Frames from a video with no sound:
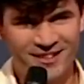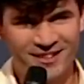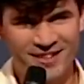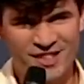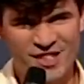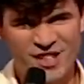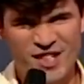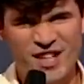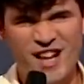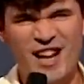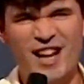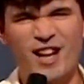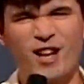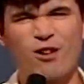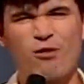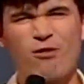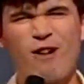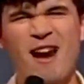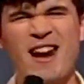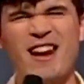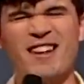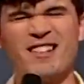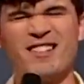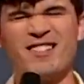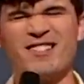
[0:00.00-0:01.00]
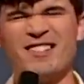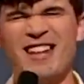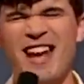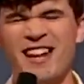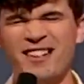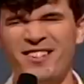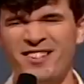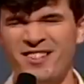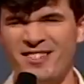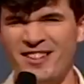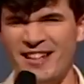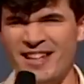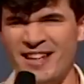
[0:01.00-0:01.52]
The sheer granite
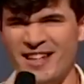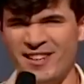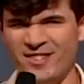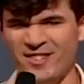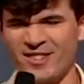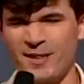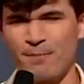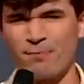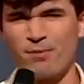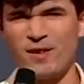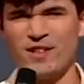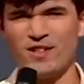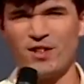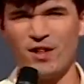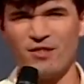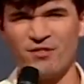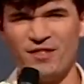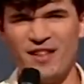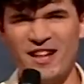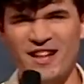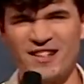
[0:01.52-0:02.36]
testes to print off